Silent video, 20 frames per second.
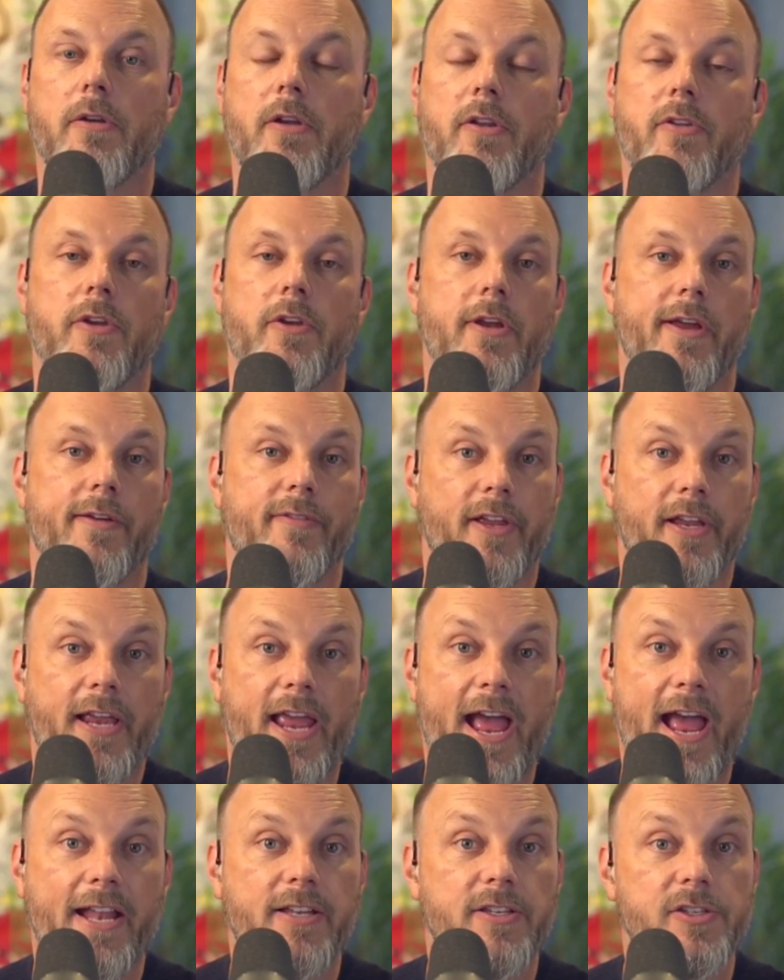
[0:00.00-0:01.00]
Then you have like
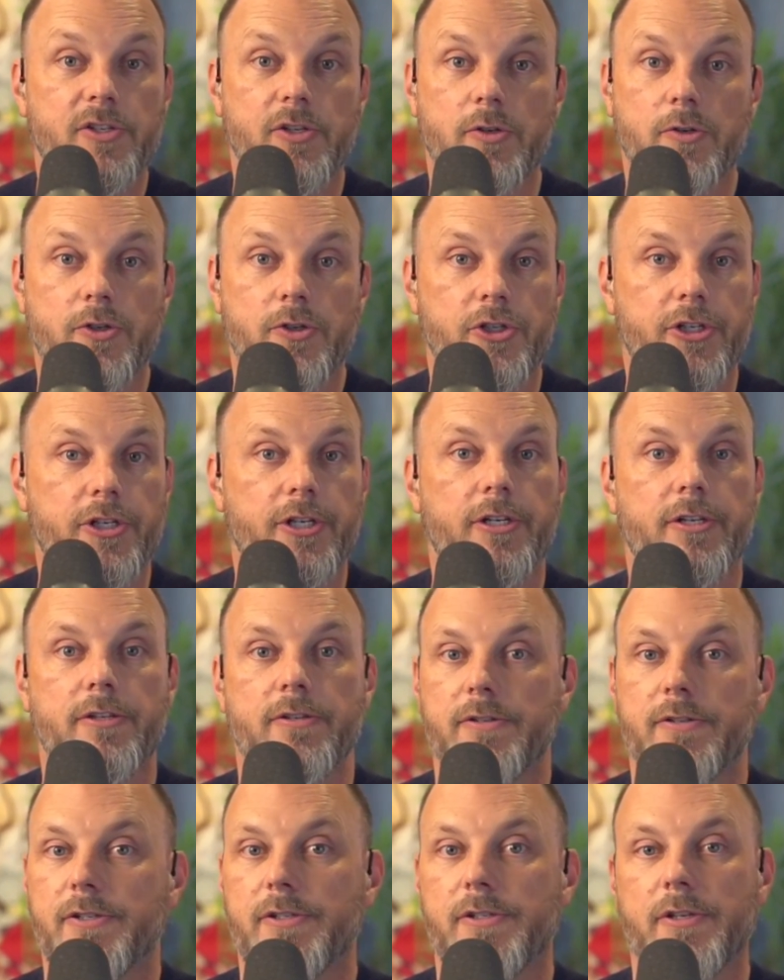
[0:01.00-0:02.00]
add
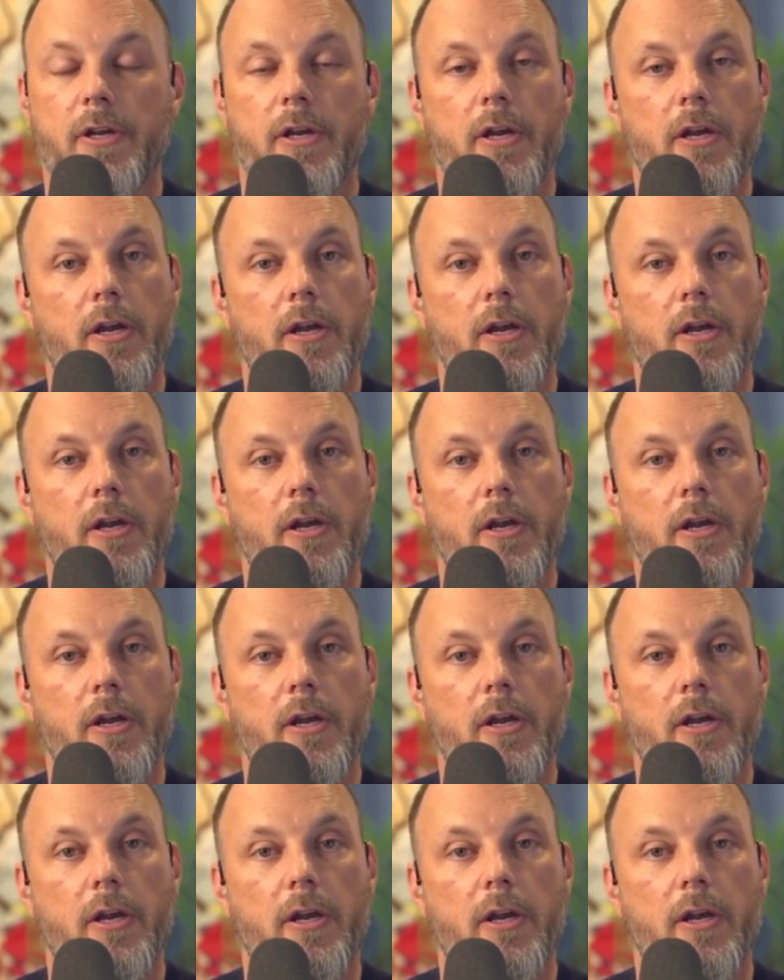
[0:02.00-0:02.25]
insertions.